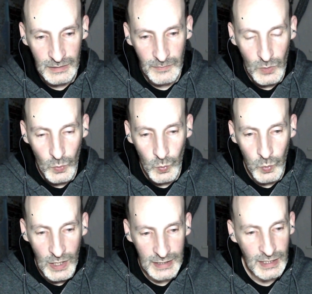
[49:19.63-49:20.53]

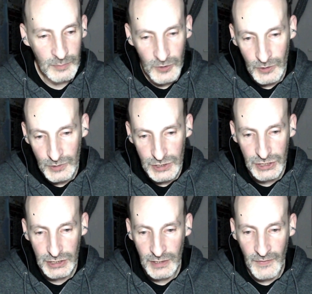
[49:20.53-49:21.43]
one
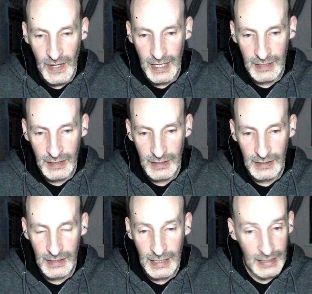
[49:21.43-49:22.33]
approach that
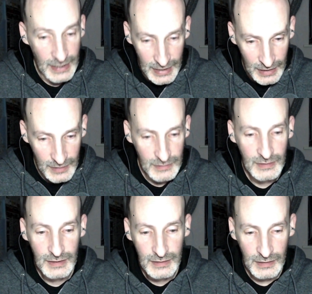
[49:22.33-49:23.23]
I like,
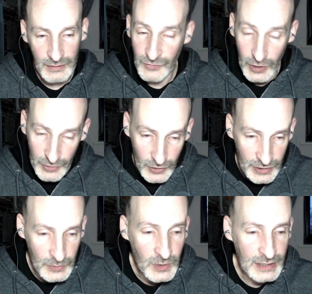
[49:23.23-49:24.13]
it's not the
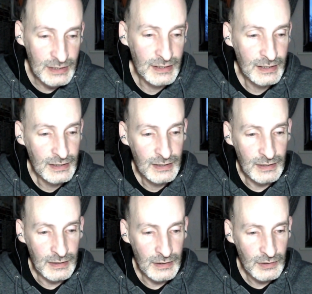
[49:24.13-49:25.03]
only one.
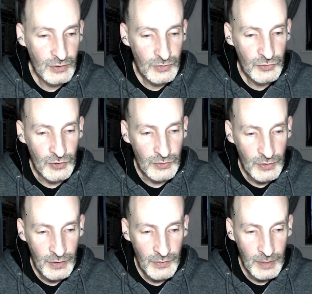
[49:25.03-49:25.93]
So
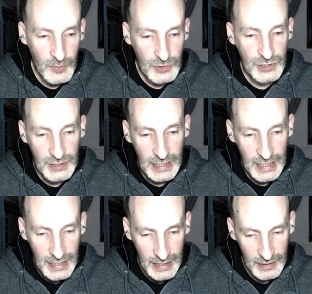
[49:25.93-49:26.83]
the approach that I
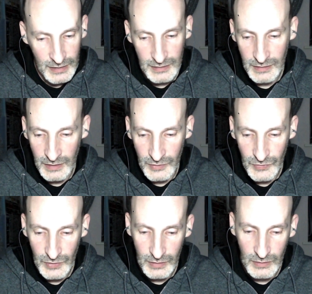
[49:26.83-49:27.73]
like
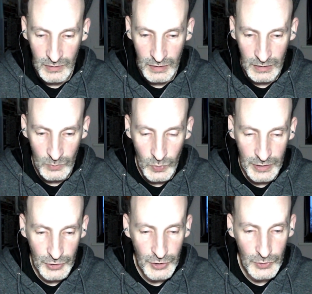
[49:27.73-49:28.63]
is when
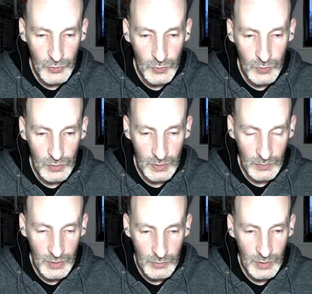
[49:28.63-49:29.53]

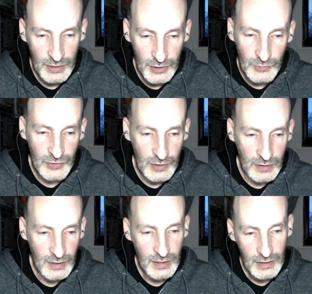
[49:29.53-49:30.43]
the
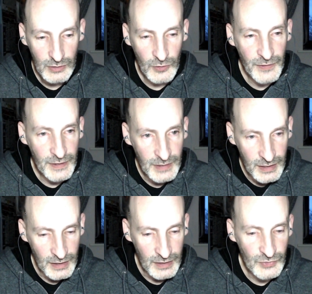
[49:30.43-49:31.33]
user
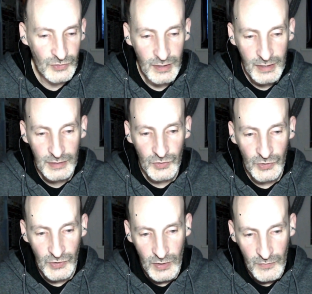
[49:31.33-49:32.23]
authenticates, the
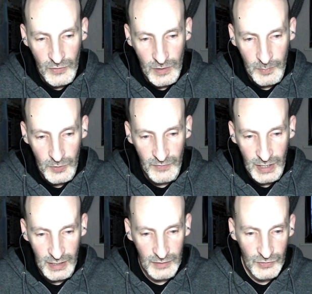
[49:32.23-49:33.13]
server
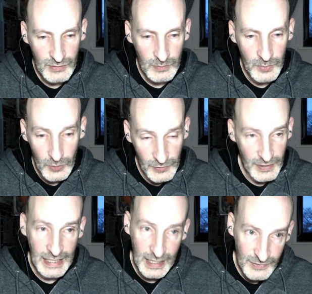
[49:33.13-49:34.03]
provides both
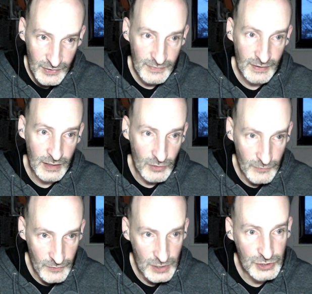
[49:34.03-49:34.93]
an access and a
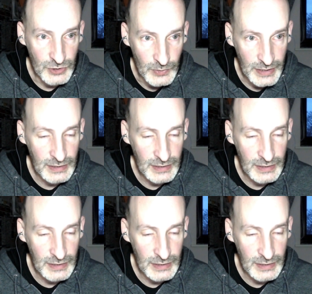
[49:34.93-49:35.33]
refresh token.